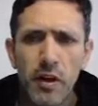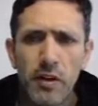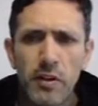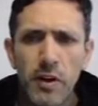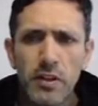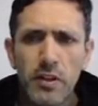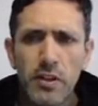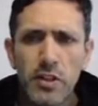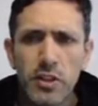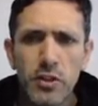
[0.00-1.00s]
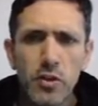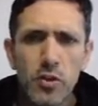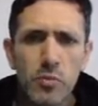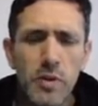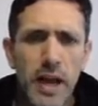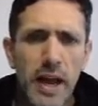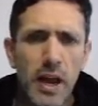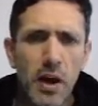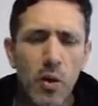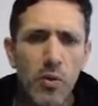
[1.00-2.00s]
So let's assume
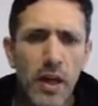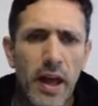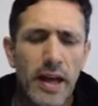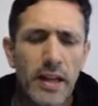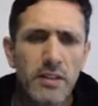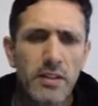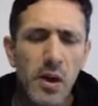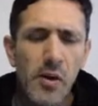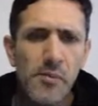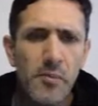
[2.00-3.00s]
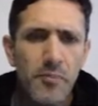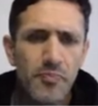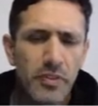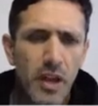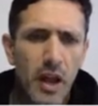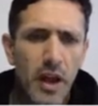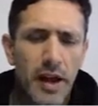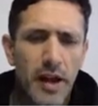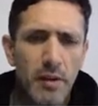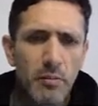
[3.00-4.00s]
now that
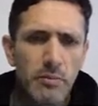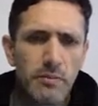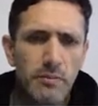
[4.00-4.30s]
the